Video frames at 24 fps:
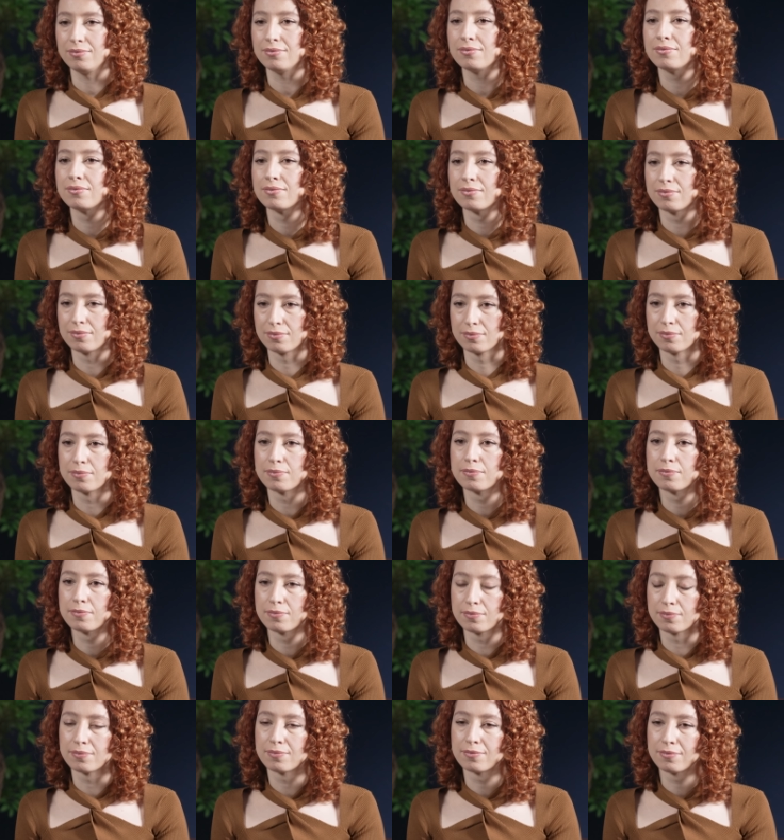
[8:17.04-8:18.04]
and
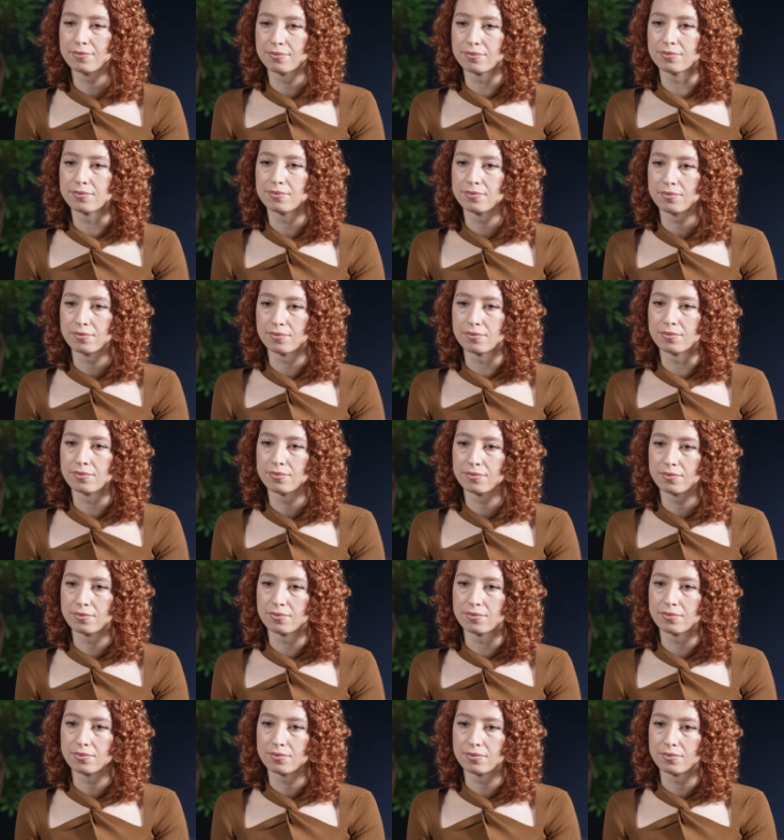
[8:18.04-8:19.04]
you know
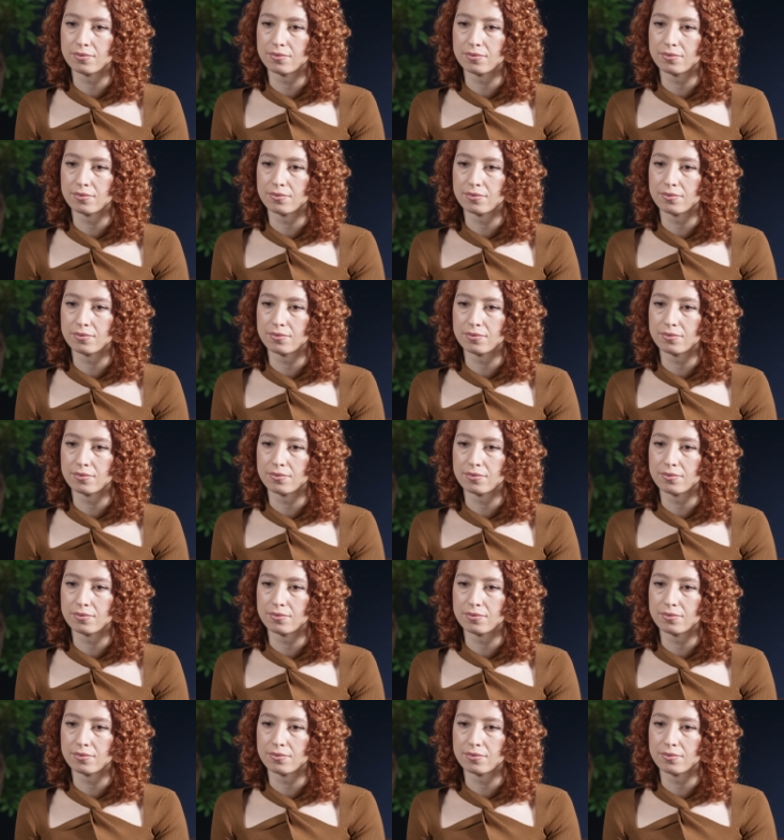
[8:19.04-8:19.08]
by